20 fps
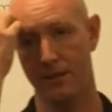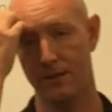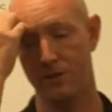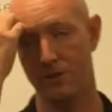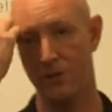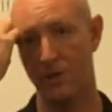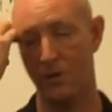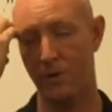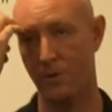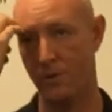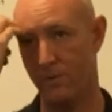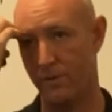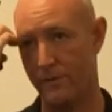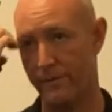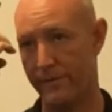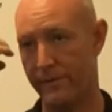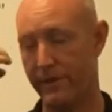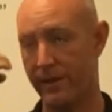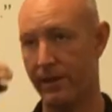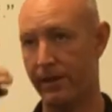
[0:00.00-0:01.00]
So
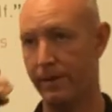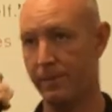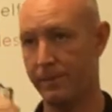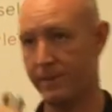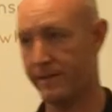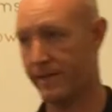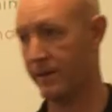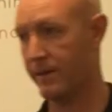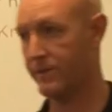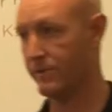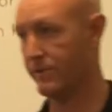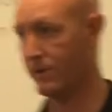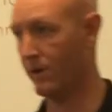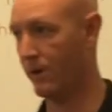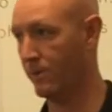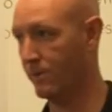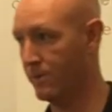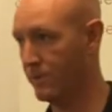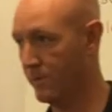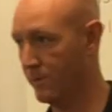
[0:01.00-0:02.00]
let me tell you a
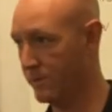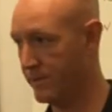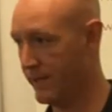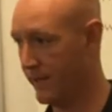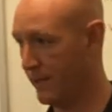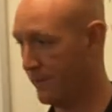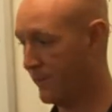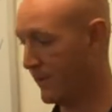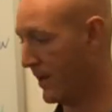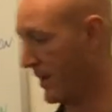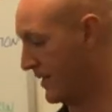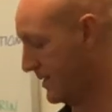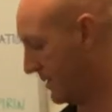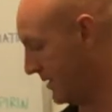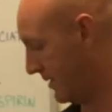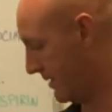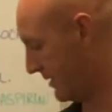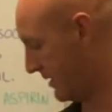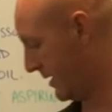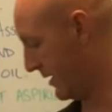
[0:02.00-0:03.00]
story. We'll, we'll take a pause
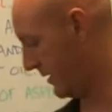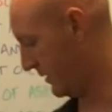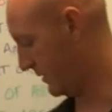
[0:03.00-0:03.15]
here to tell